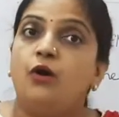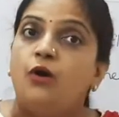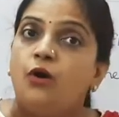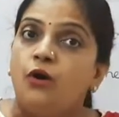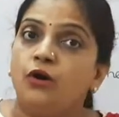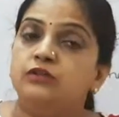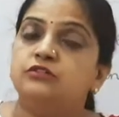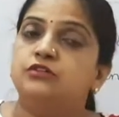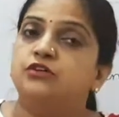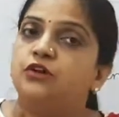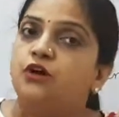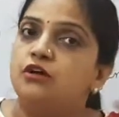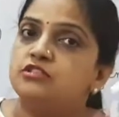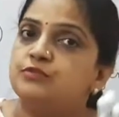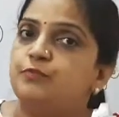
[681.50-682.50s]
On
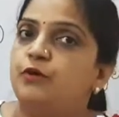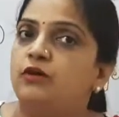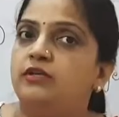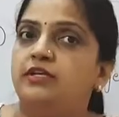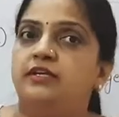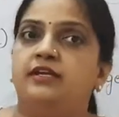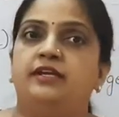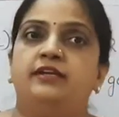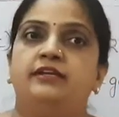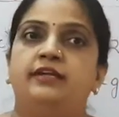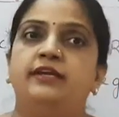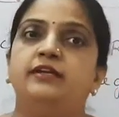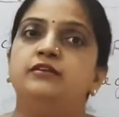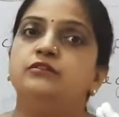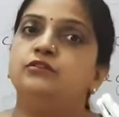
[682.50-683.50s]

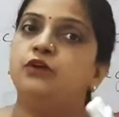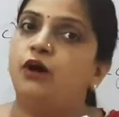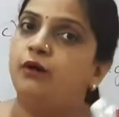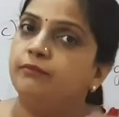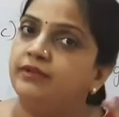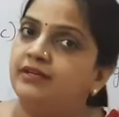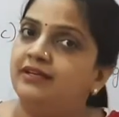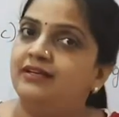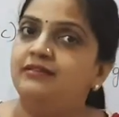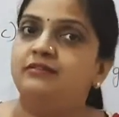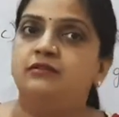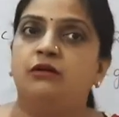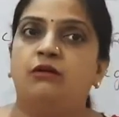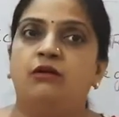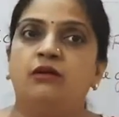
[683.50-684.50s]
cross-pollinating dominant
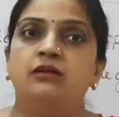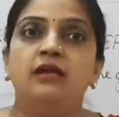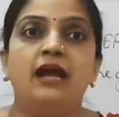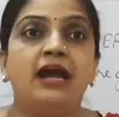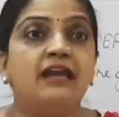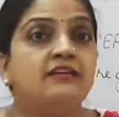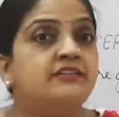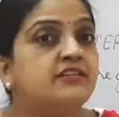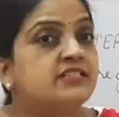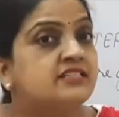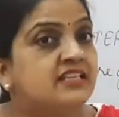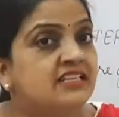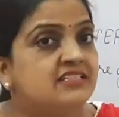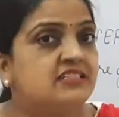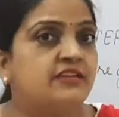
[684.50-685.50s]
tall and
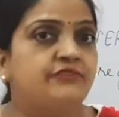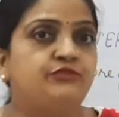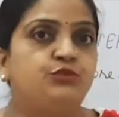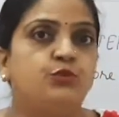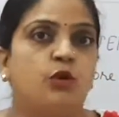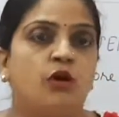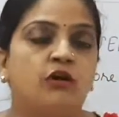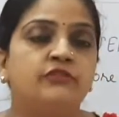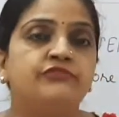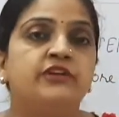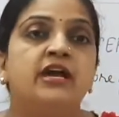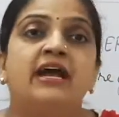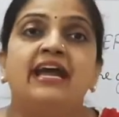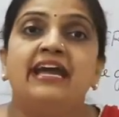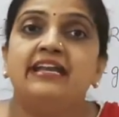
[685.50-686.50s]
recessive dwarf
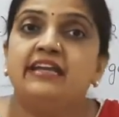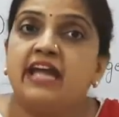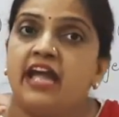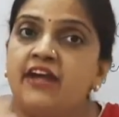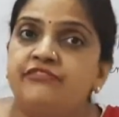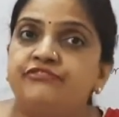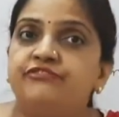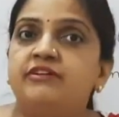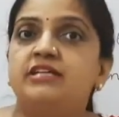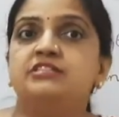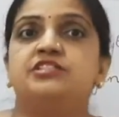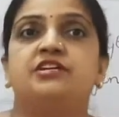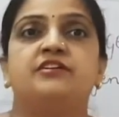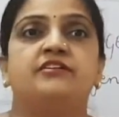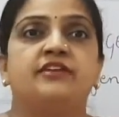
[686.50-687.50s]
in F1
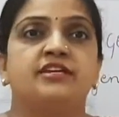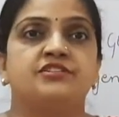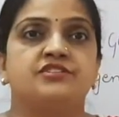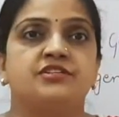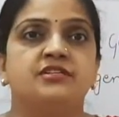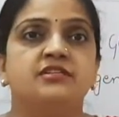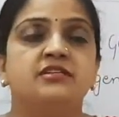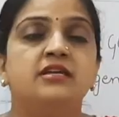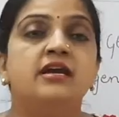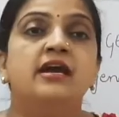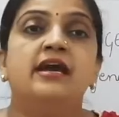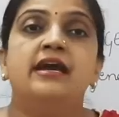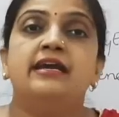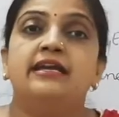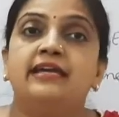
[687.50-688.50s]
generation,
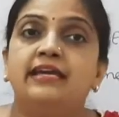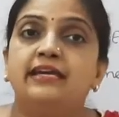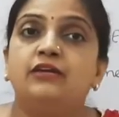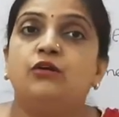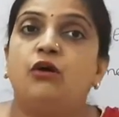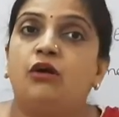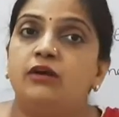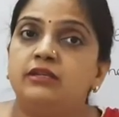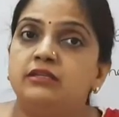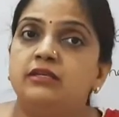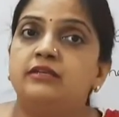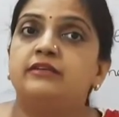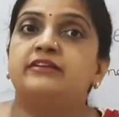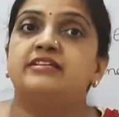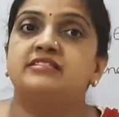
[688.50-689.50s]
he got
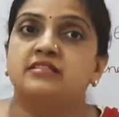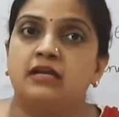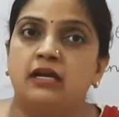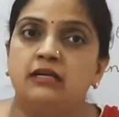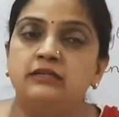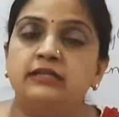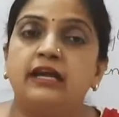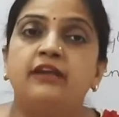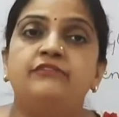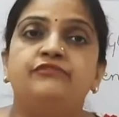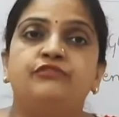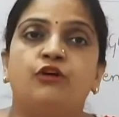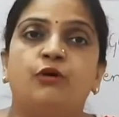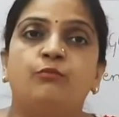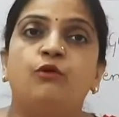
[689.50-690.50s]
the result in
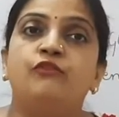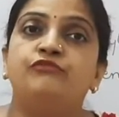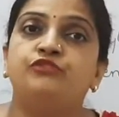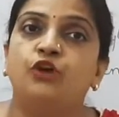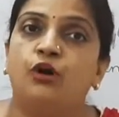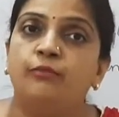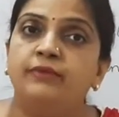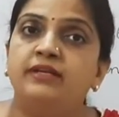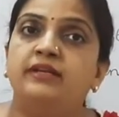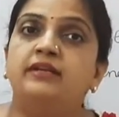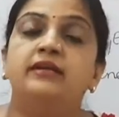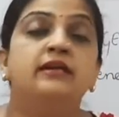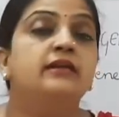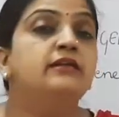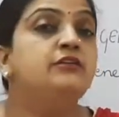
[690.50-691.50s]
form of
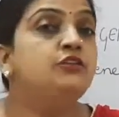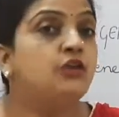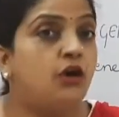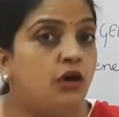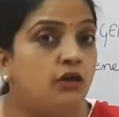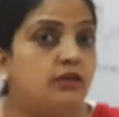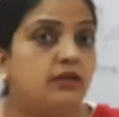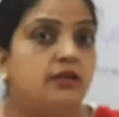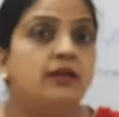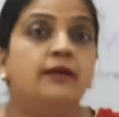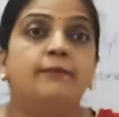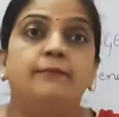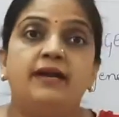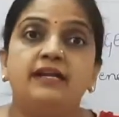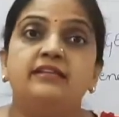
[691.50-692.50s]
dominant tall,
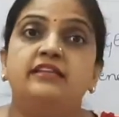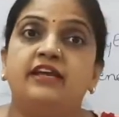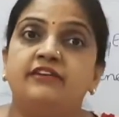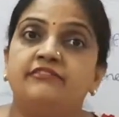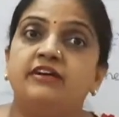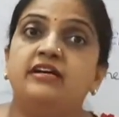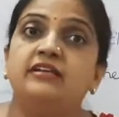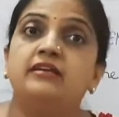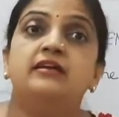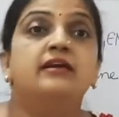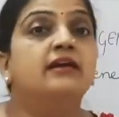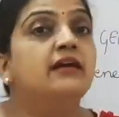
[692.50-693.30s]
but they were